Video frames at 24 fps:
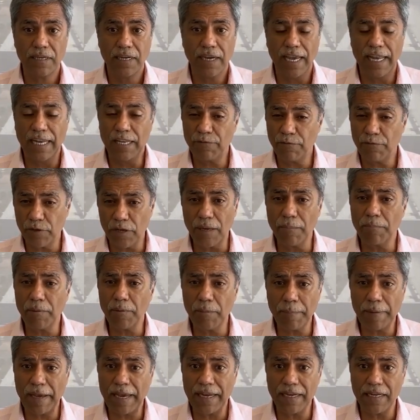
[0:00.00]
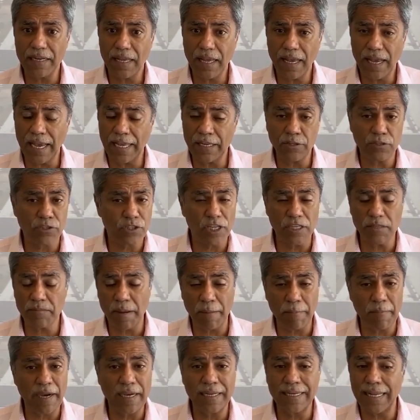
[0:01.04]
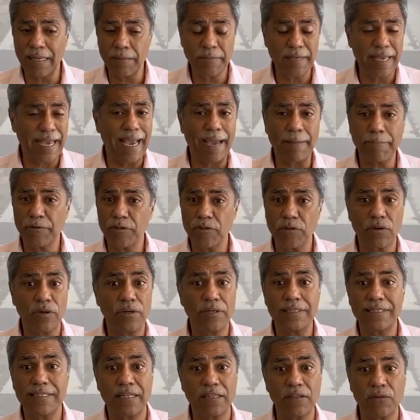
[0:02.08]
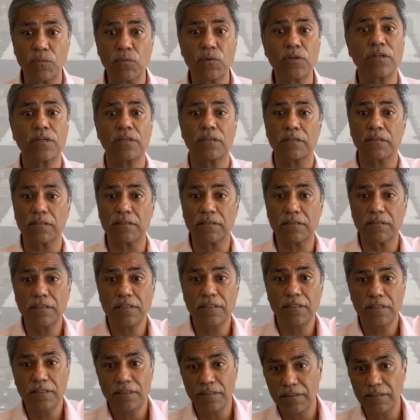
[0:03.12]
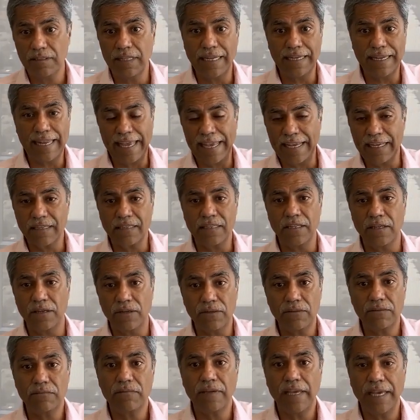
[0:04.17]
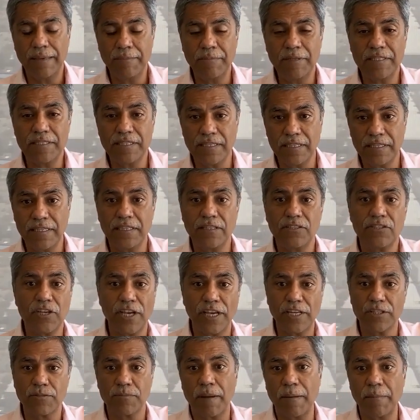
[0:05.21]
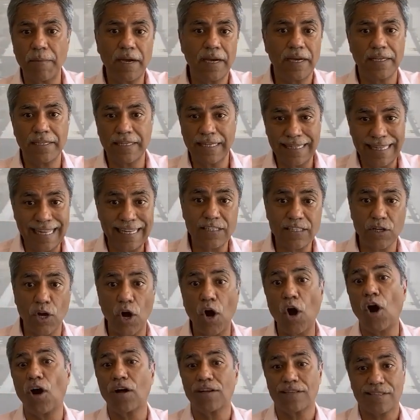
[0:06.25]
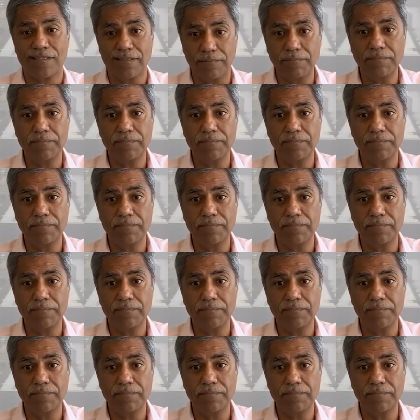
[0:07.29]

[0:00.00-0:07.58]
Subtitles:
And if you come prepared and you change my mind, I'll be happy to go and tell the world that, ABCD changed my mind, and that's awesome.